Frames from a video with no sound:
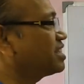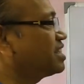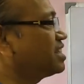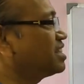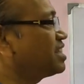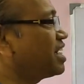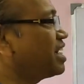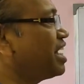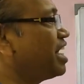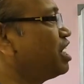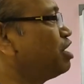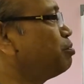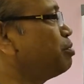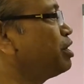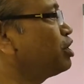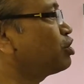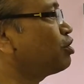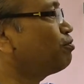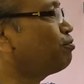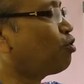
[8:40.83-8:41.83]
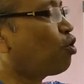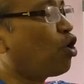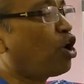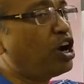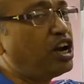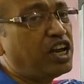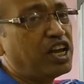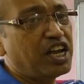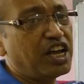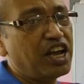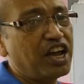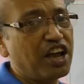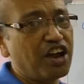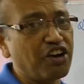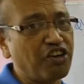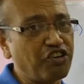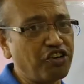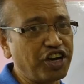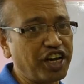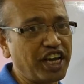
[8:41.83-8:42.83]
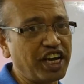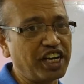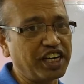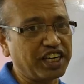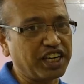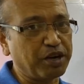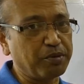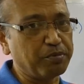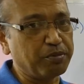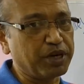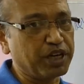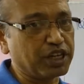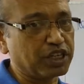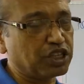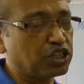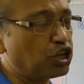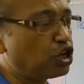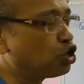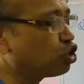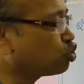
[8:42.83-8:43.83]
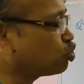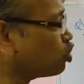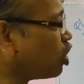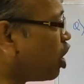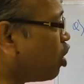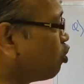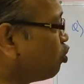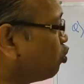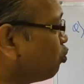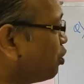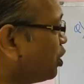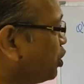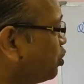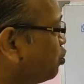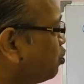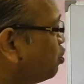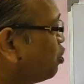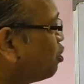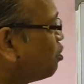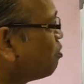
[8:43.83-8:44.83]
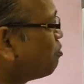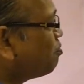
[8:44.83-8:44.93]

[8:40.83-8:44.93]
is an element of all real numbers. So how do we do?